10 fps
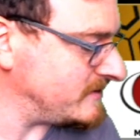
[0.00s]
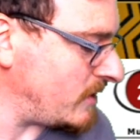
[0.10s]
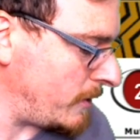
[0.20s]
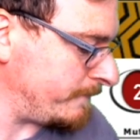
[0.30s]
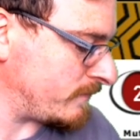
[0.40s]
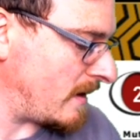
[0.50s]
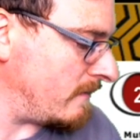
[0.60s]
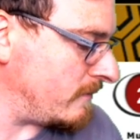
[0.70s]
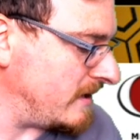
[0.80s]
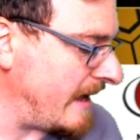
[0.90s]
So,
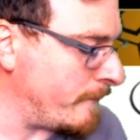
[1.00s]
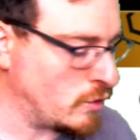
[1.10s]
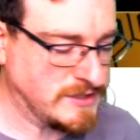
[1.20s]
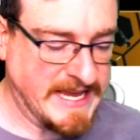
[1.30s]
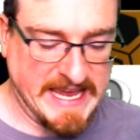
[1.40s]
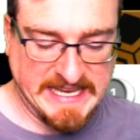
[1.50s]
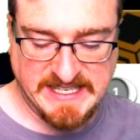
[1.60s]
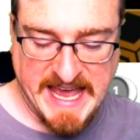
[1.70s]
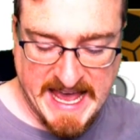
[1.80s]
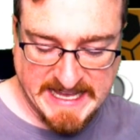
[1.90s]
I've written down more tags
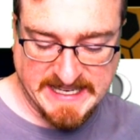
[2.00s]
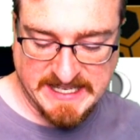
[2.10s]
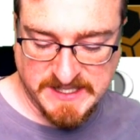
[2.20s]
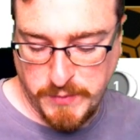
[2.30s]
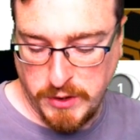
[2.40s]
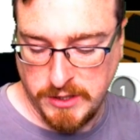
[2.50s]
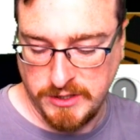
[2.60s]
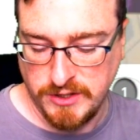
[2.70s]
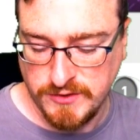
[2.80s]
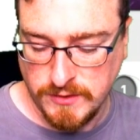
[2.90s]
guys, as per
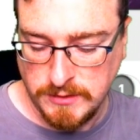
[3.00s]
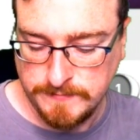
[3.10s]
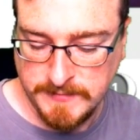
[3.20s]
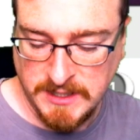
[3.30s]
usual.